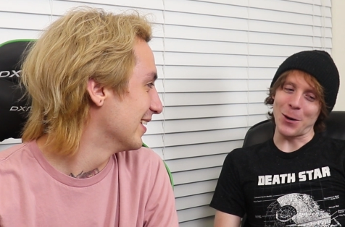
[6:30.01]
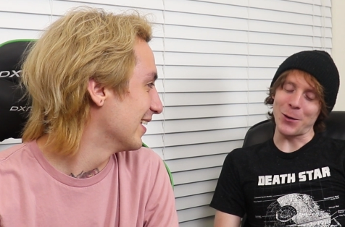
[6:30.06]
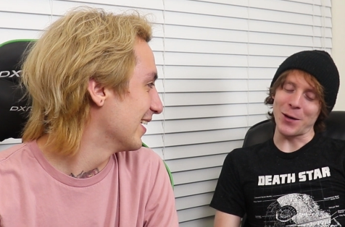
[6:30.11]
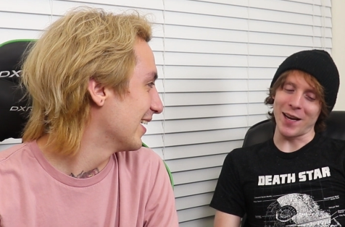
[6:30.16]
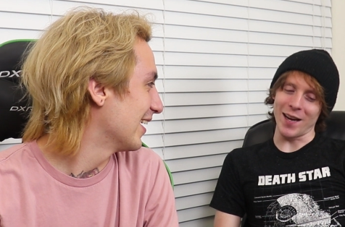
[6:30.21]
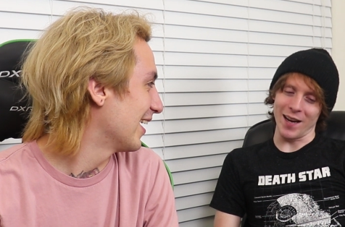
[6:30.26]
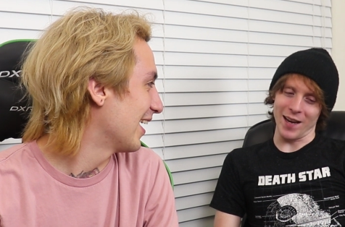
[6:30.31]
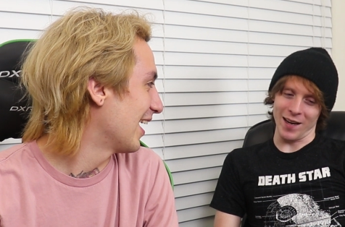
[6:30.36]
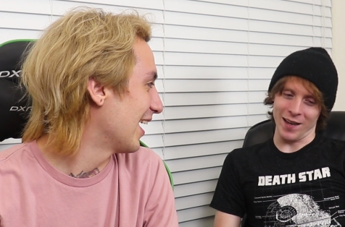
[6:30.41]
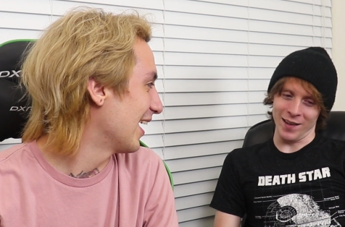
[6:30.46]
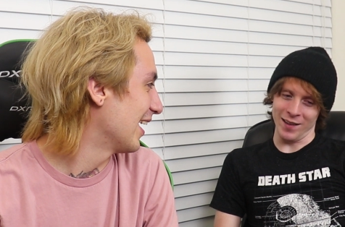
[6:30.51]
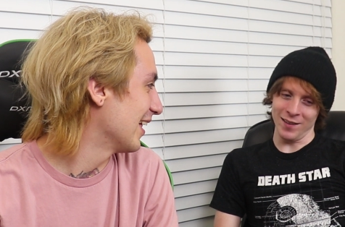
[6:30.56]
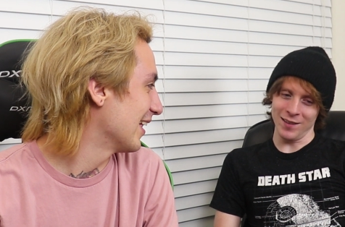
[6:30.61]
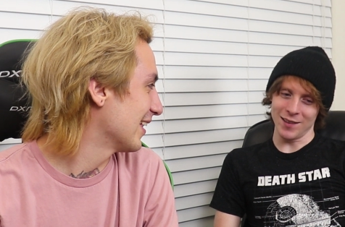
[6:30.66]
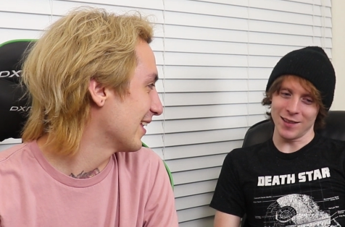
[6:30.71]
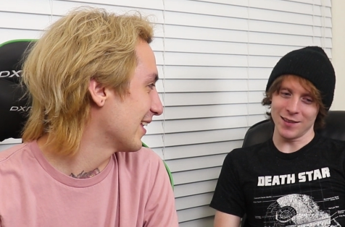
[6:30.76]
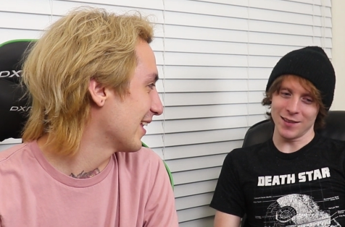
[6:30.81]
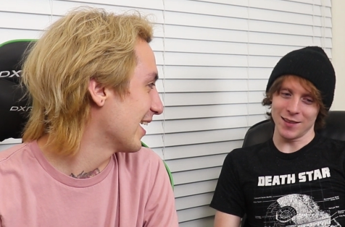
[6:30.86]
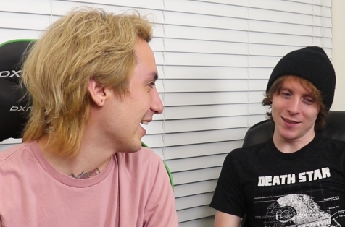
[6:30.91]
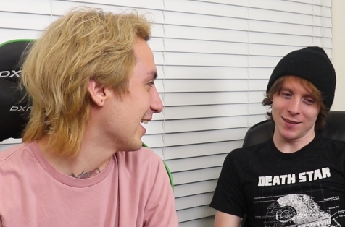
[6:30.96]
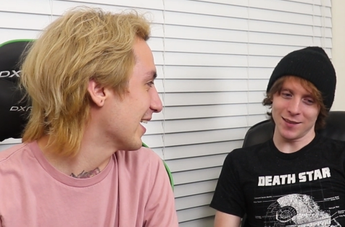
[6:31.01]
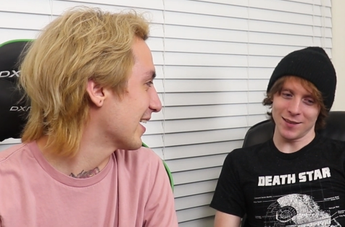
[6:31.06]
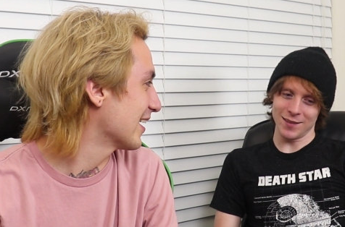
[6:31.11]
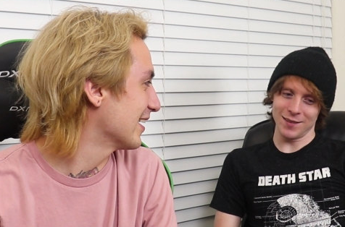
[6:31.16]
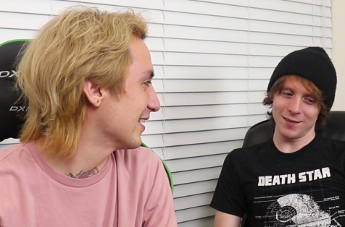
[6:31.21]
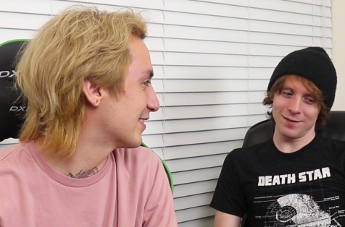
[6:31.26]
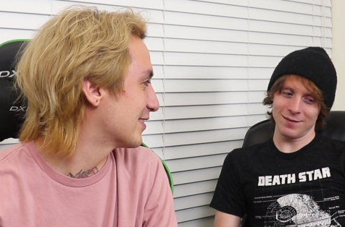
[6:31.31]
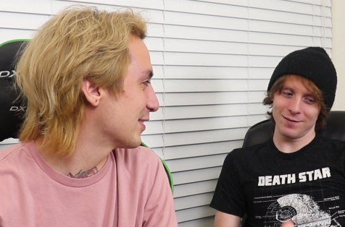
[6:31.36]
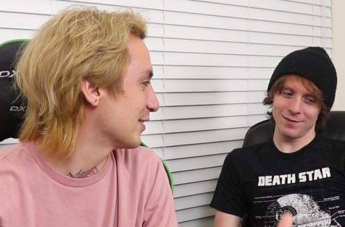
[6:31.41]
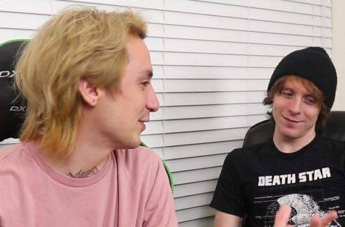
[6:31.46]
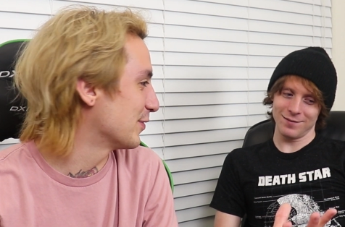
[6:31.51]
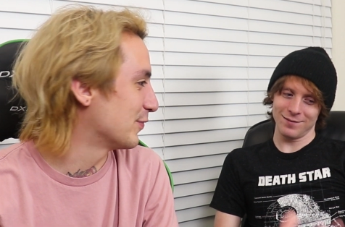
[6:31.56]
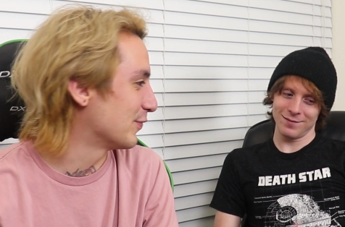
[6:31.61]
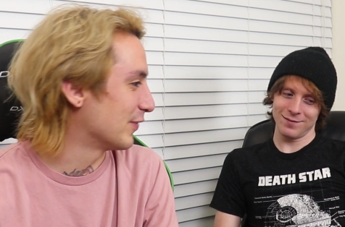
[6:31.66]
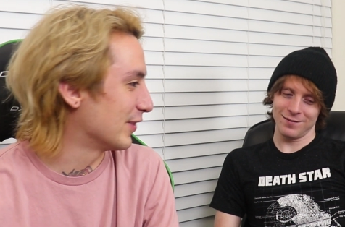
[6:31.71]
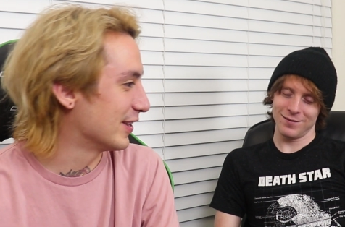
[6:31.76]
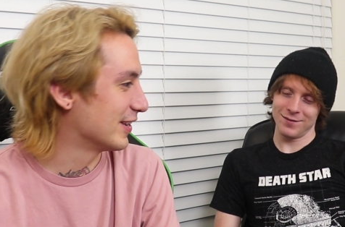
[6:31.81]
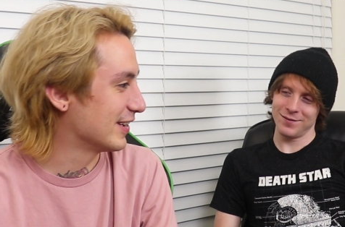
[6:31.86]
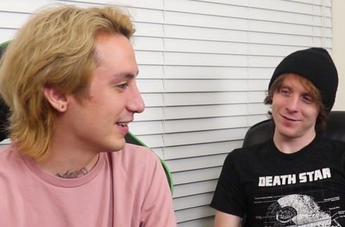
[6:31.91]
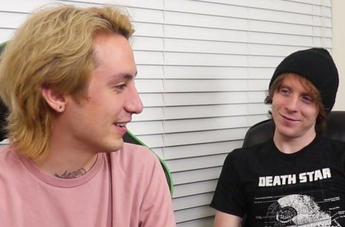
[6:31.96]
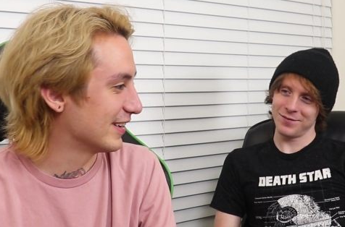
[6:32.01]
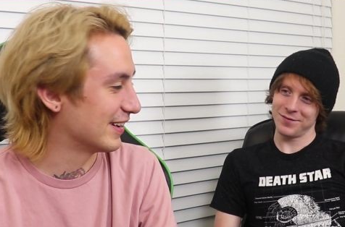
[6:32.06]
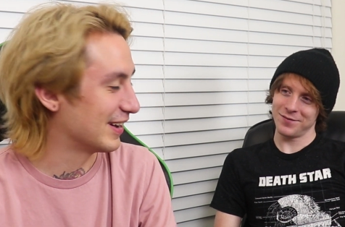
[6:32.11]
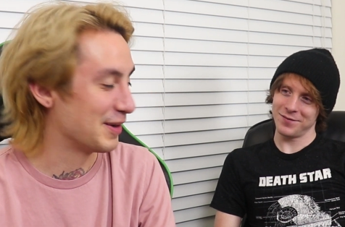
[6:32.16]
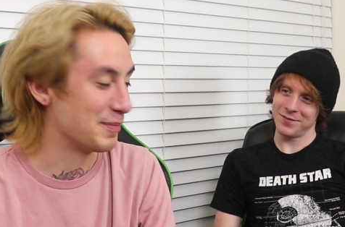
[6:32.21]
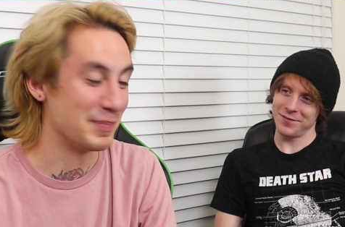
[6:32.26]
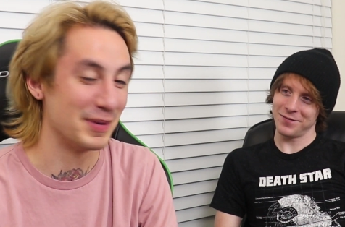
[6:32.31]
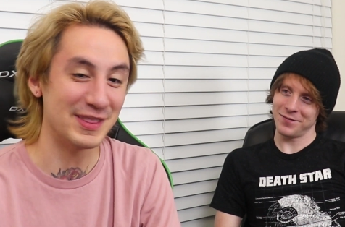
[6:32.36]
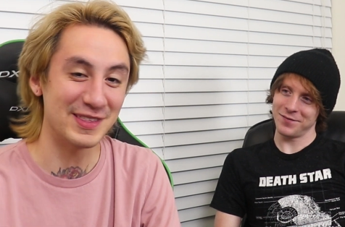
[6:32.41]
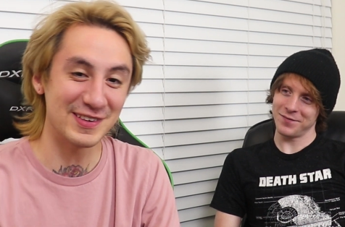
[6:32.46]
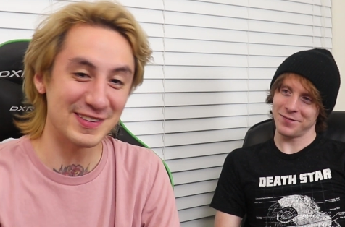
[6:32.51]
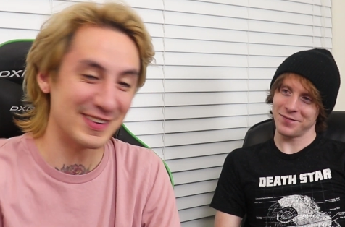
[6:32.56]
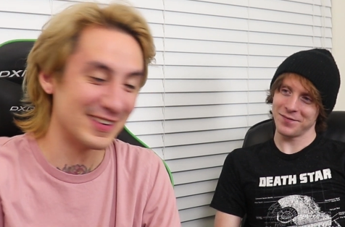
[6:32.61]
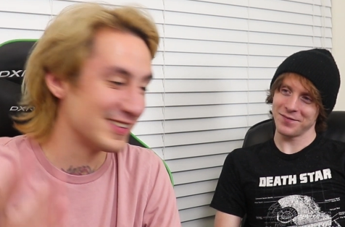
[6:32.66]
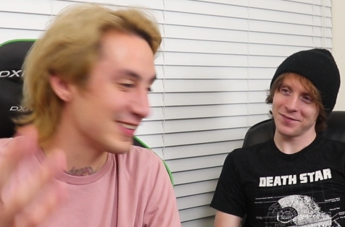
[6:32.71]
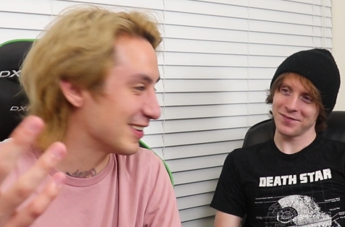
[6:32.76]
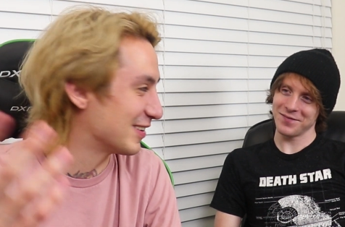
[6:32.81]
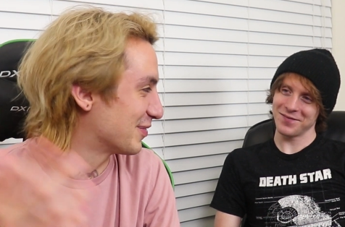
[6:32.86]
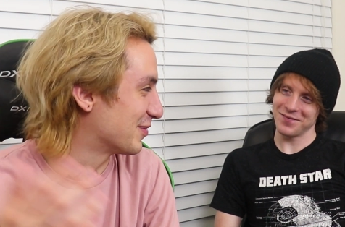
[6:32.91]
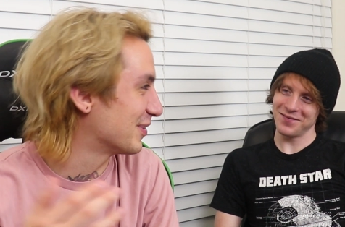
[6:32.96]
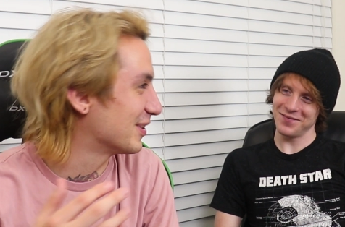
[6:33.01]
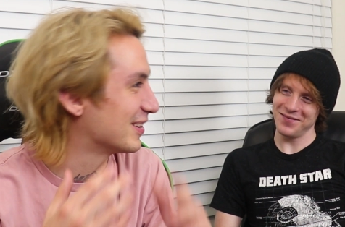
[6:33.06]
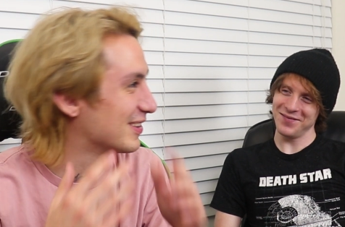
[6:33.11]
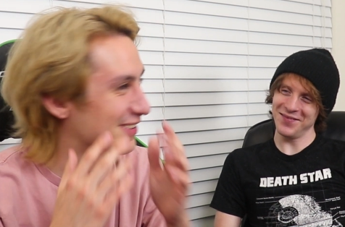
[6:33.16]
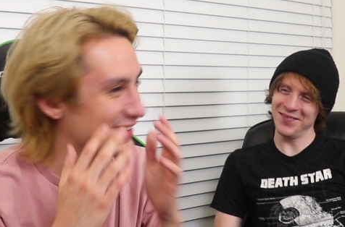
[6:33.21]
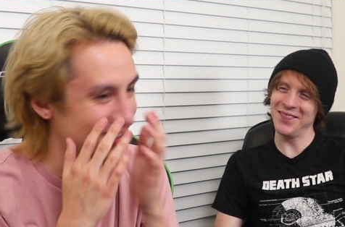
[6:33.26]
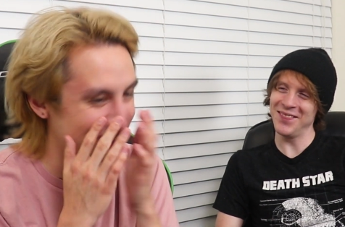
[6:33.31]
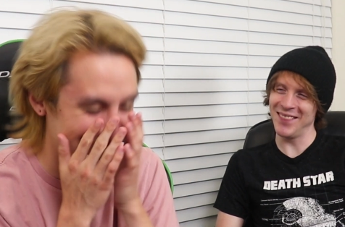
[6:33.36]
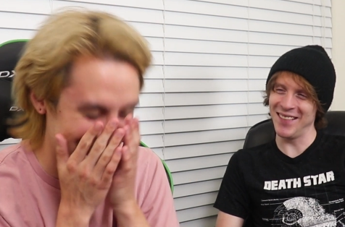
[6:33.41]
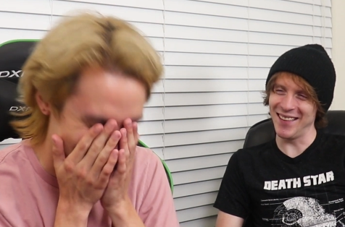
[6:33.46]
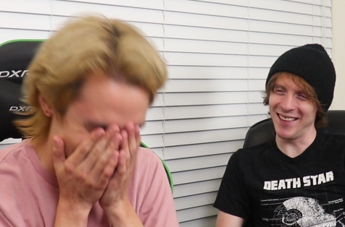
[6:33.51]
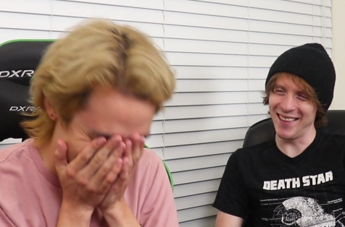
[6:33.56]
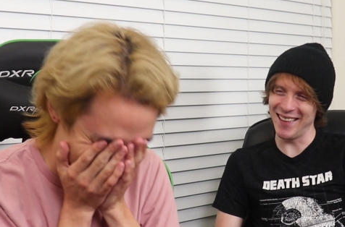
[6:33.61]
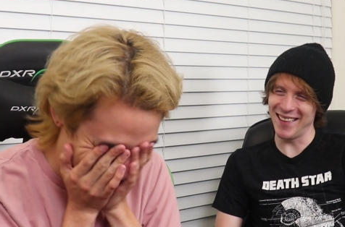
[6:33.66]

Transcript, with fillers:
Speaker 1: Okay. Like it's a funny but this isn't a funny song.